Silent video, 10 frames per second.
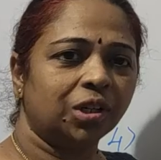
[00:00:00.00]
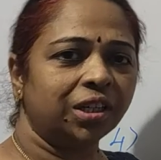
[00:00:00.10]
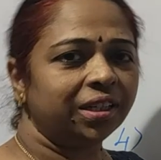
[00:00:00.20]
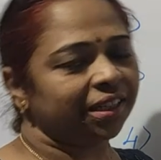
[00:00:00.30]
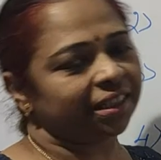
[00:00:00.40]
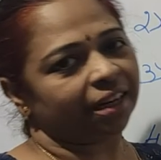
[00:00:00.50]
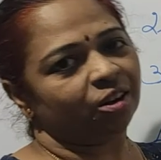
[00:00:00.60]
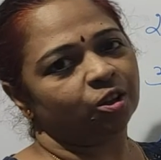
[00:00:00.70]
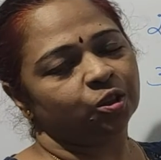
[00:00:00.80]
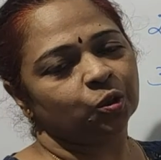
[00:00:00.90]
word, it can
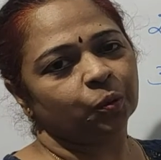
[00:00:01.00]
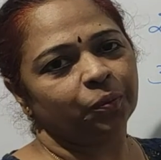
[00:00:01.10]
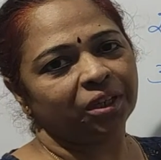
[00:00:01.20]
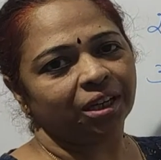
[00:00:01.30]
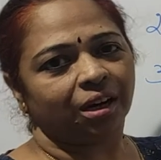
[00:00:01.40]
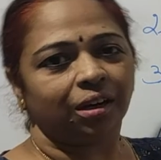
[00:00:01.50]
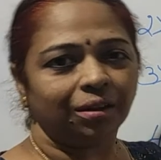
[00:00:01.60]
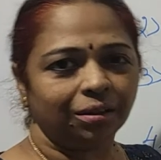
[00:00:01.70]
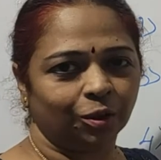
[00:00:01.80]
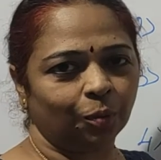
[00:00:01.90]
also be
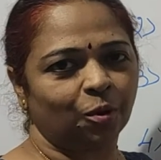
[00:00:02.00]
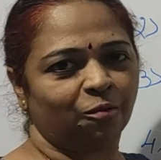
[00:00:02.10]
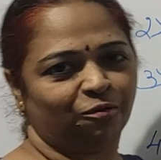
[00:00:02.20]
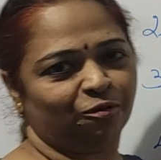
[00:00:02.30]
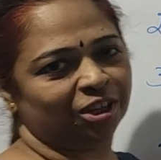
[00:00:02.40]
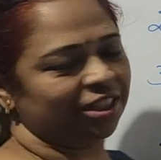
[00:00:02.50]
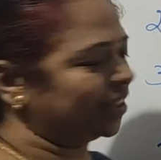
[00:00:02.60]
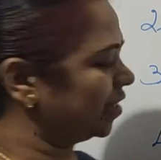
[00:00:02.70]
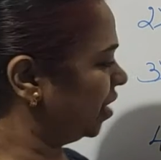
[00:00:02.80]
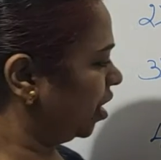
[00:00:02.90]
a group of
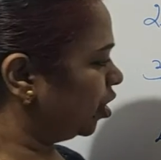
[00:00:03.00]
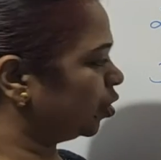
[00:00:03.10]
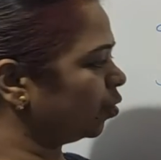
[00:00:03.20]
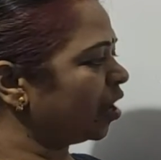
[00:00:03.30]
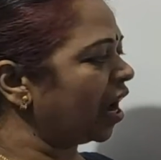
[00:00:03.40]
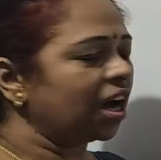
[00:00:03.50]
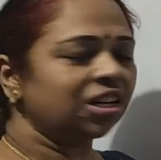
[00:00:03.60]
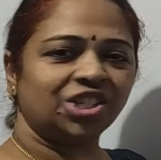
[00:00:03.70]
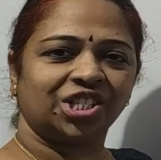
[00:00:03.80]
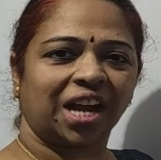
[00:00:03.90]
words. So
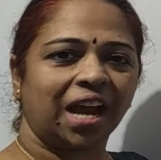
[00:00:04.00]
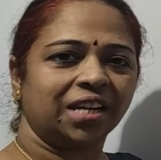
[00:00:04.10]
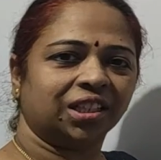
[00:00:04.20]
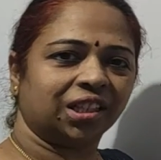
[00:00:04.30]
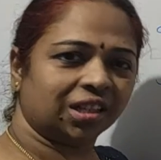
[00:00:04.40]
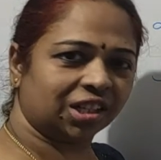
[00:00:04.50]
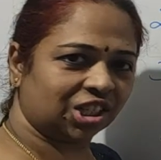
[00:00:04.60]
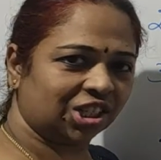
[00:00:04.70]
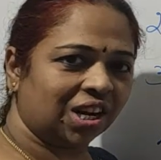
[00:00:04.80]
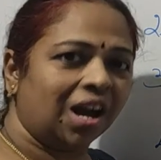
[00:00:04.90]
Harsh and
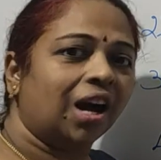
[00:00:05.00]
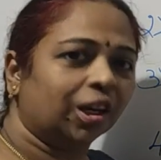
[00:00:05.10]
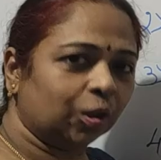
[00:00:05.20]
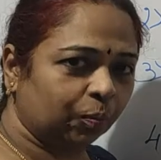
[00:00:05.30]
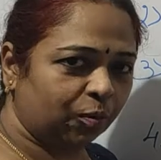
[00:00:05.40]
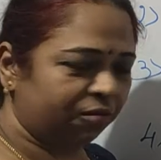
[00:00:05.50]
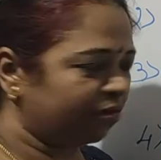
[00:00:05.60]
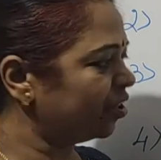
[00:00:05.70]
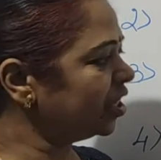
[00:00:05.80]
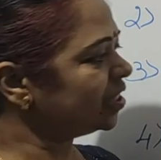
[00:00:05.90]
Krish, a group of
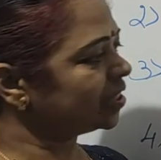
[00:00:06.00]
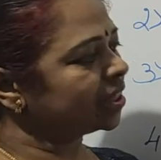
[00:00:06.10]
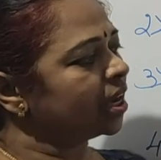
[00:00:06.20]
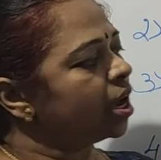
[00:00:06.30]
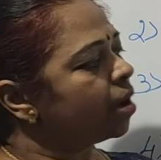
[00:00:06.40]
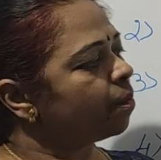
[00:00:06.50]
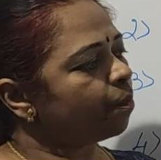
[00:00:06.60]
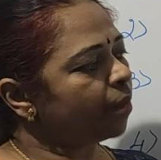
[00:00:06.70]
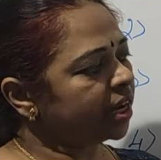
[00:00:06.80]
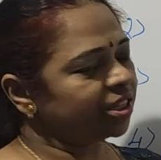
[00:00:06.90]
words,
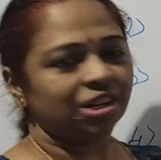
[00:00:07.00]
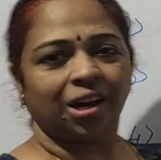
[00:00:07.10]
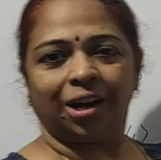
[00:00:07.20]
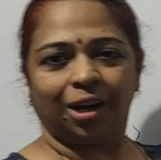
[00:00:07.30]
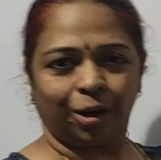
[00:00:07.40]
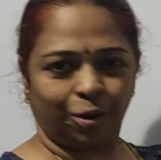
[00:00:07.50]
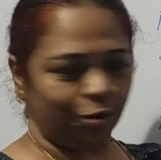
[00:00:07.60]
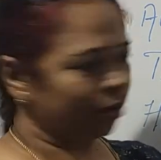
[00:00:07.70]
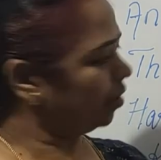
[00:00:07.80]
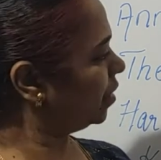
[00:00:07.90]
met,
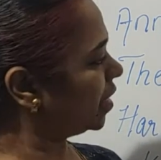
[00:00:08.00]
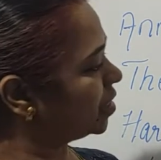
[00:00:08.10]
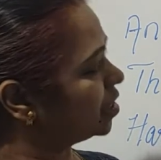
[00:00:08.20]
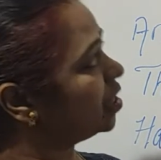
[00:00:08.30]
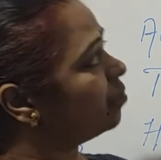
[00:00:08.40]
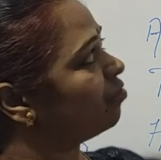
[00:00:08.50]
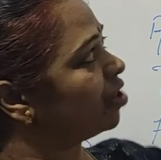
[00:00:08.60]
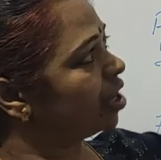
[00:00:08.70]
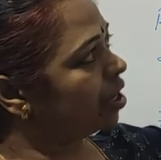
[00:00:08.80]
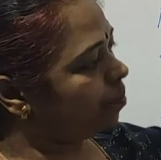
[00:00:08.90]
that is the
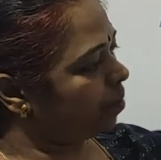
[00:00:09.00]
verb,